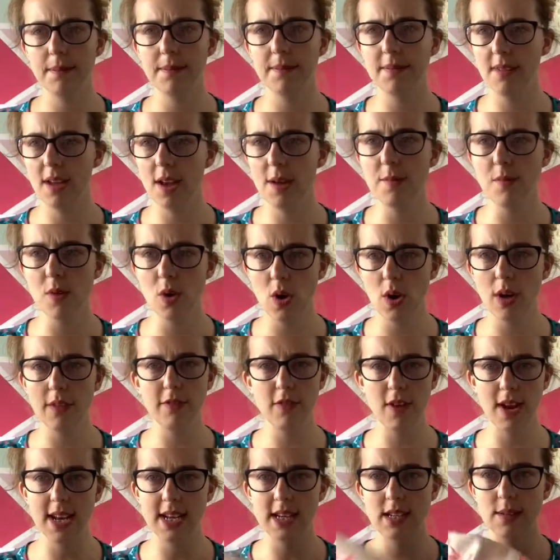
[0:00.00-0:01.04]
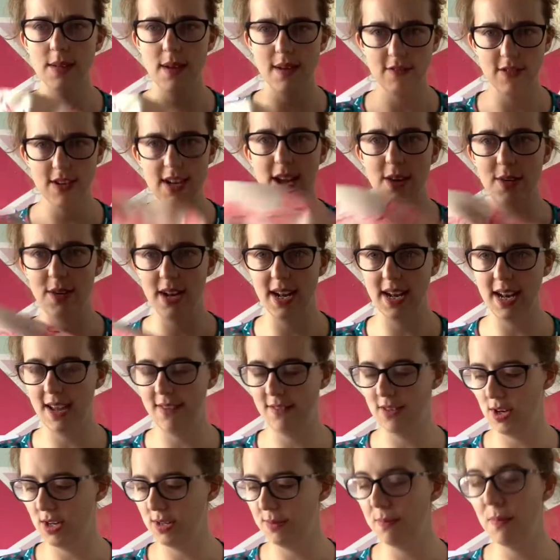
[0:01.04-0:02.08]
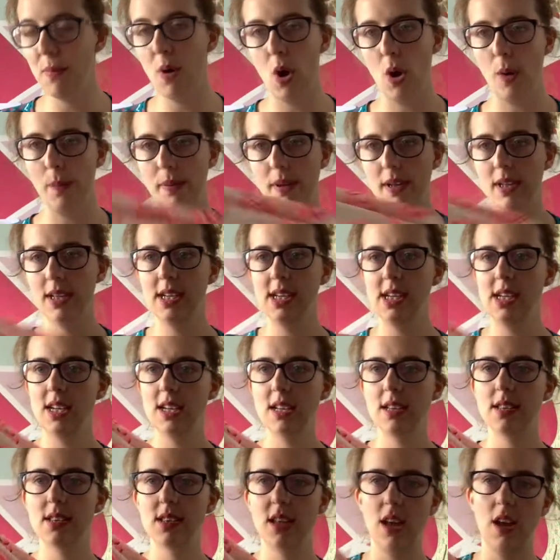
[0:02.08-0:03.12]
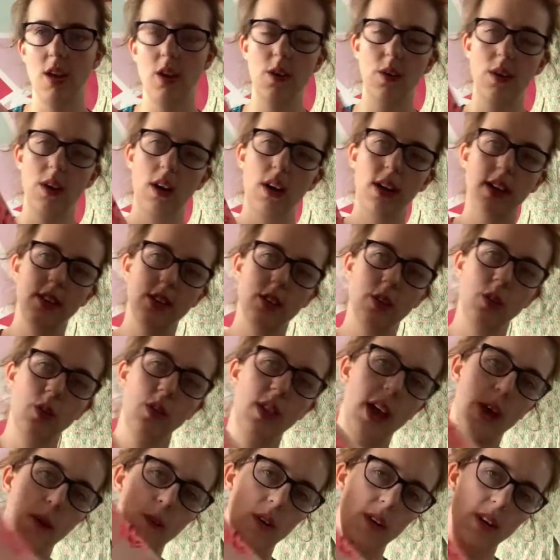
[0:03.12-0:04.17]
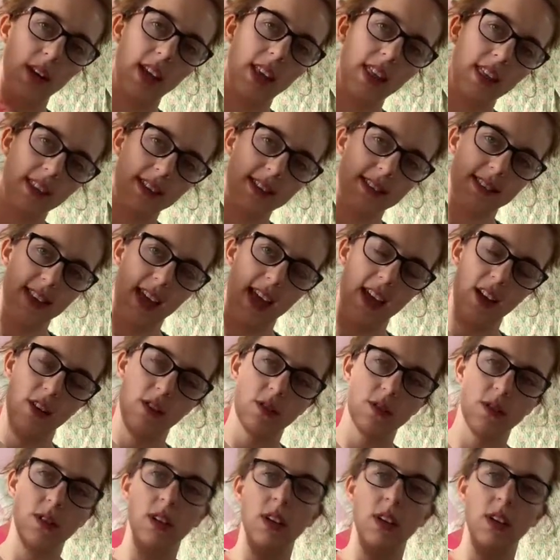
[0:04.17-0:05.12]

I'm not afraid to every now and then have a nice pop. So I saw that one in the sale.